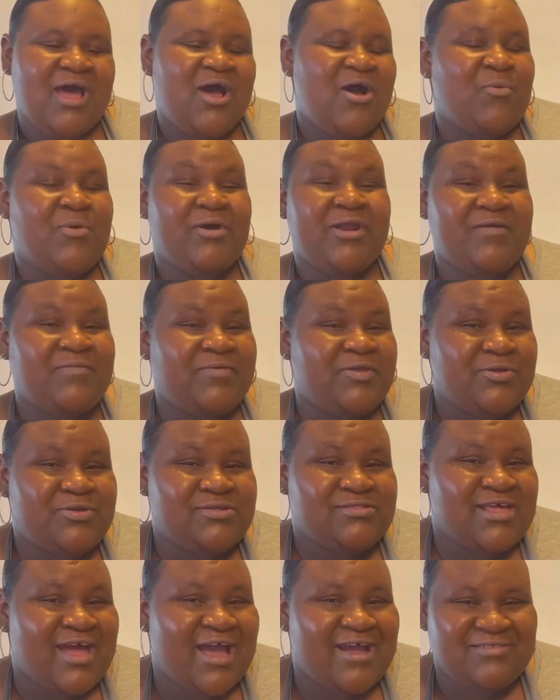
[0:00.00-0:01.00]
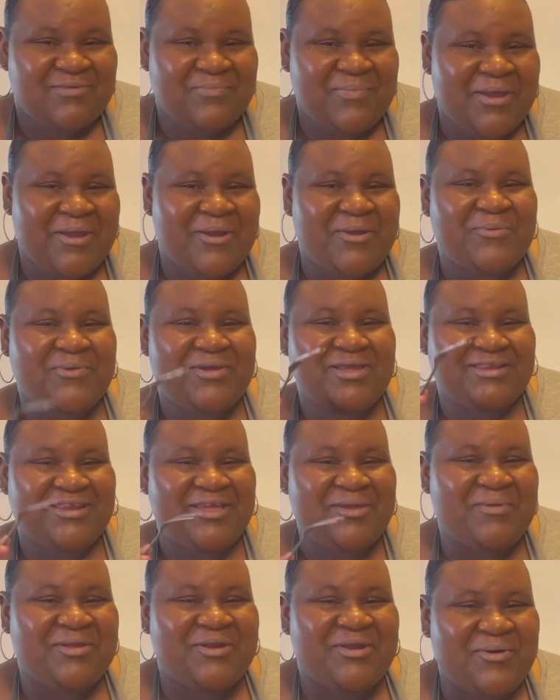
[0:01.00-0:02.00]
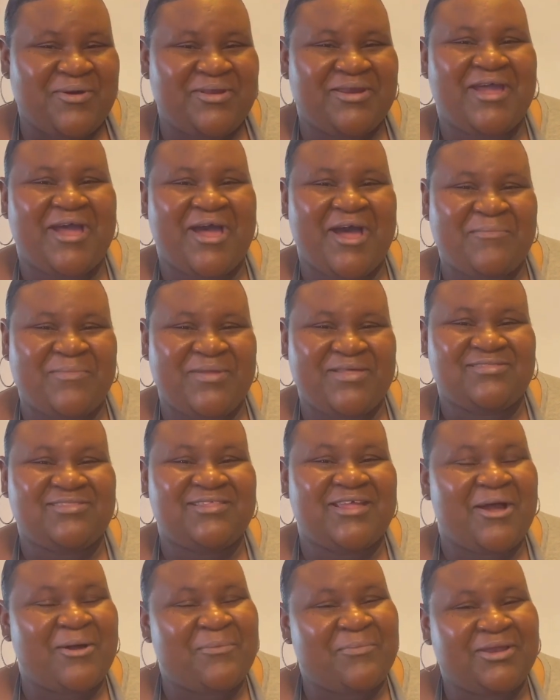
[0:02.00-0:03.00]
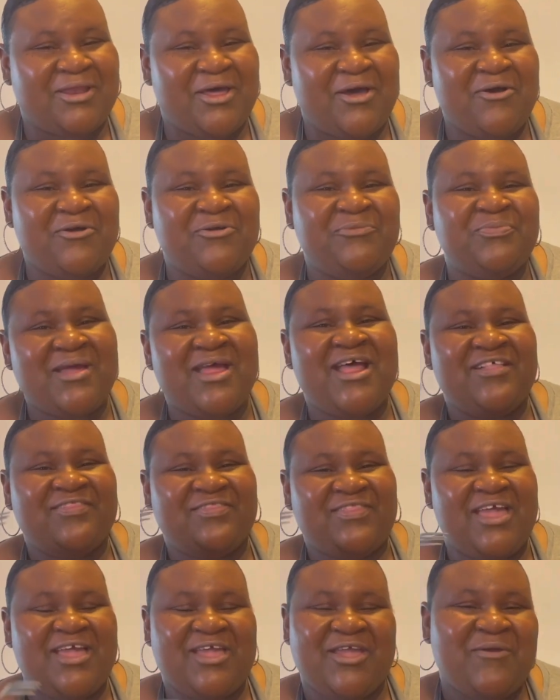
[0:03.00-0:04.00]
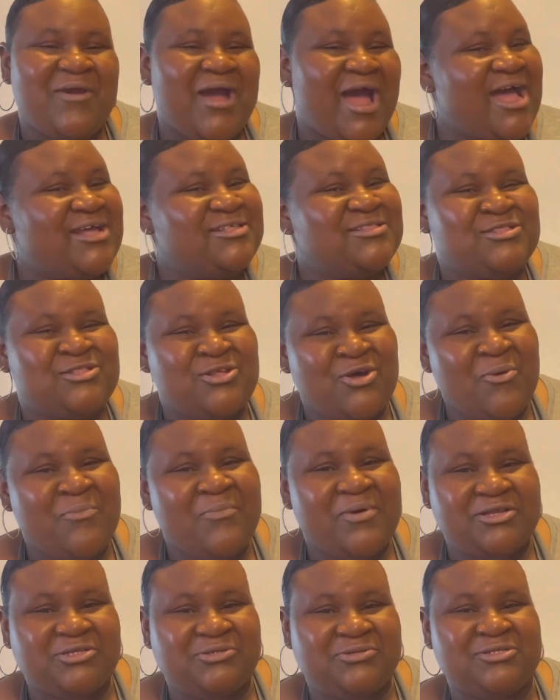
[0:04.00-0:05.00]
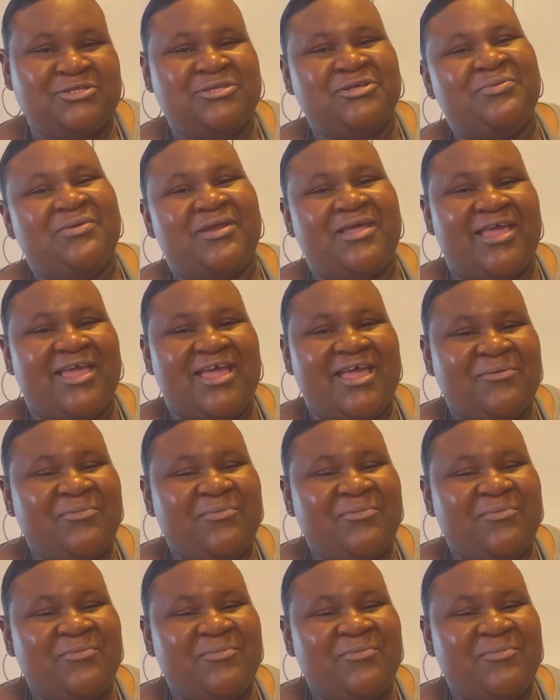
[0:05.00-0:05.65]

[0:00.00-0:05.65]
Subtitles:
Whatever you decide to pair it with, let me know in the comments down below. Thank you guys so much for tuning in.